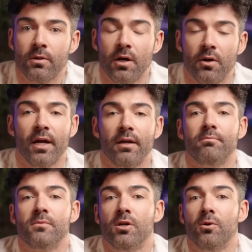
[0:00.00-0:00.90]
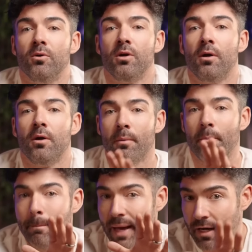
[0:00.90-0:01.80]
Okay, so
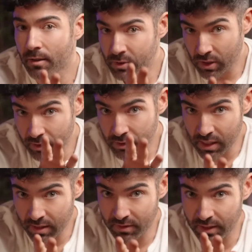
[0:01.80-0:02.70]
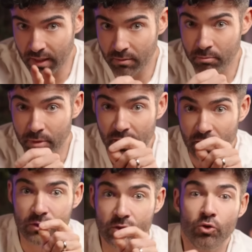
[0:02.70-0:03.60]
backups are your safety net. But
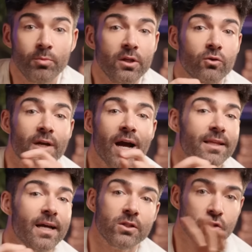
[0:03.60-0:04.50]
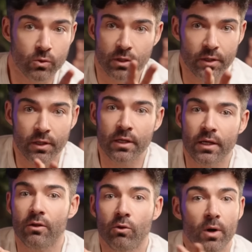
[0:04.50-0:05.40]
assuming you've got that sorted
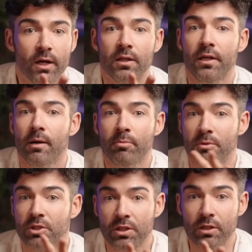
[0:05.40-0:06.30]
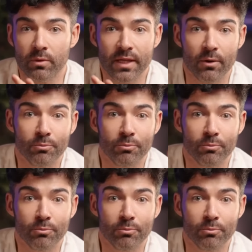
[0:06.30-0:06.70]
and you want to clean up a machine without